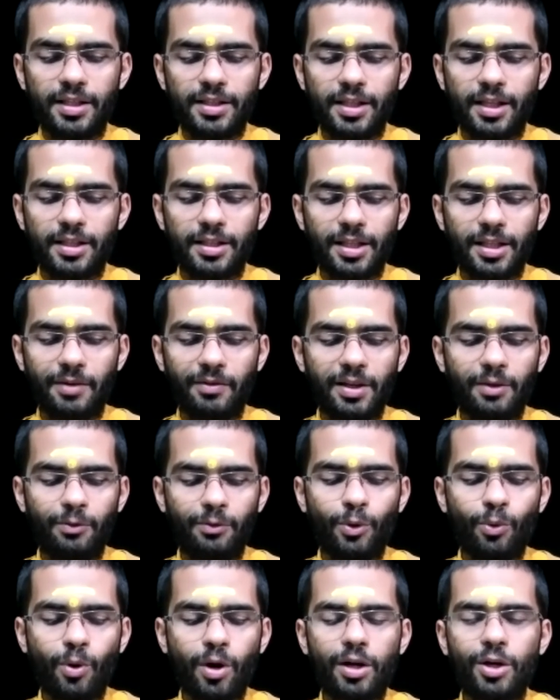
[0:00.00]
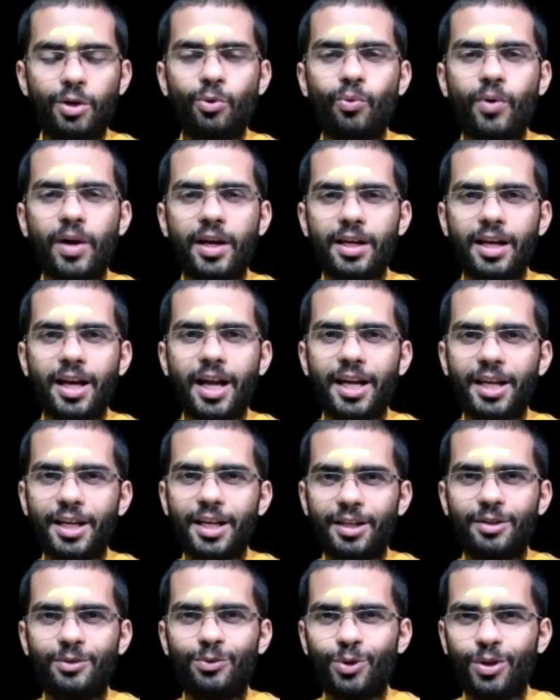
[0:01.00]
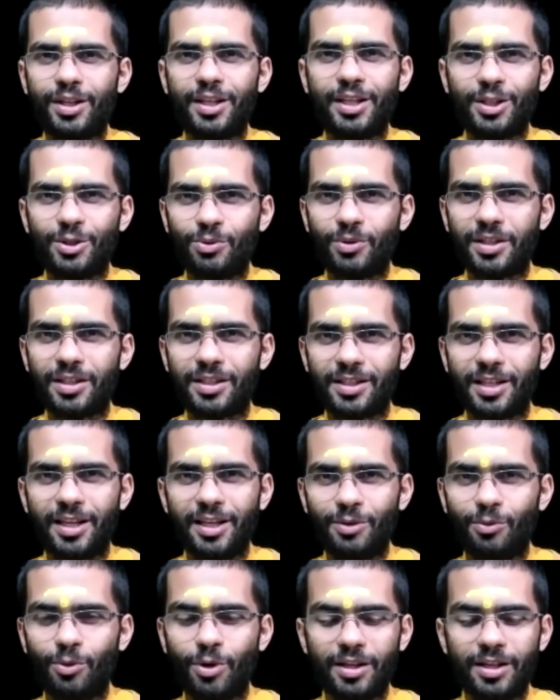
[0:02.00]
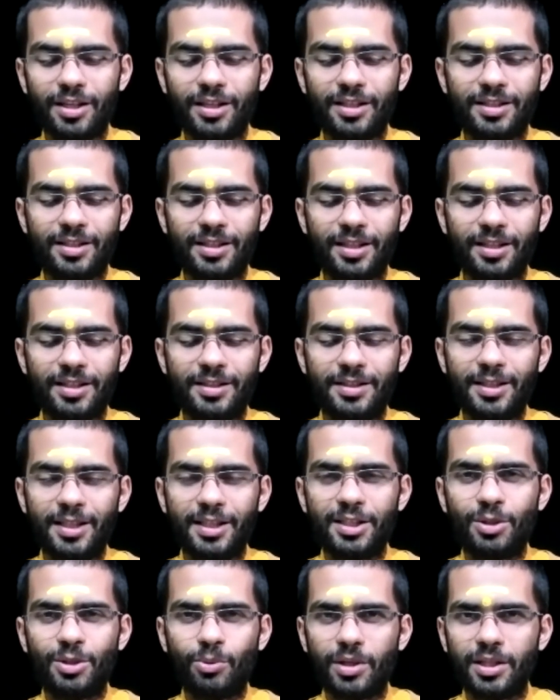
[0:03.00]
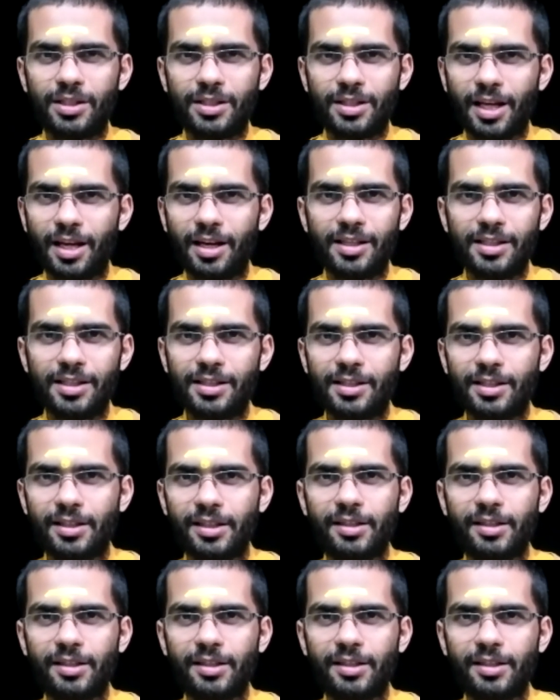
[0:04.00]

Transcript: and 7, if you want one line for each verse, right? What does 6th verse tell us?